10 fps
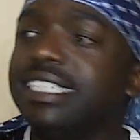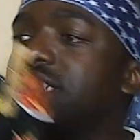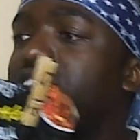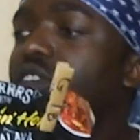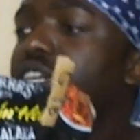
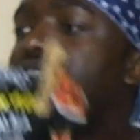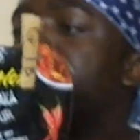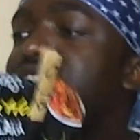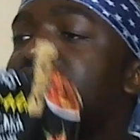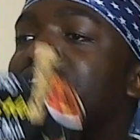So this
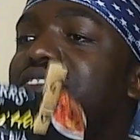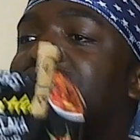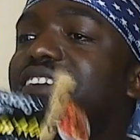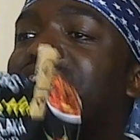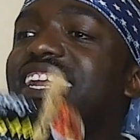is
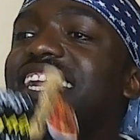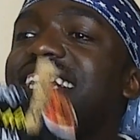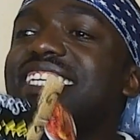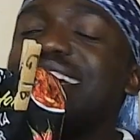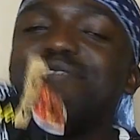definitely
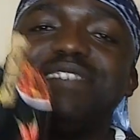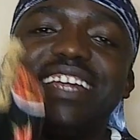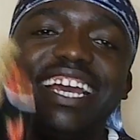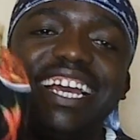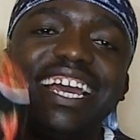
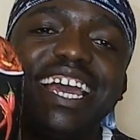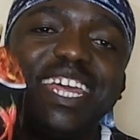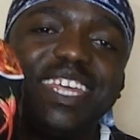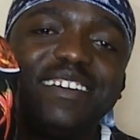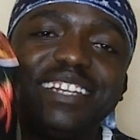something
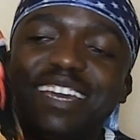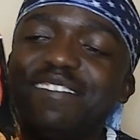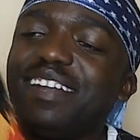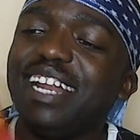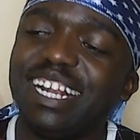you're
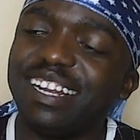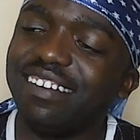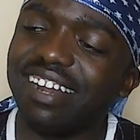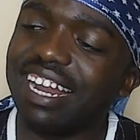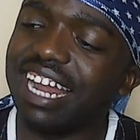definitely
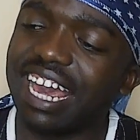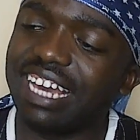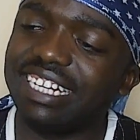gonna like.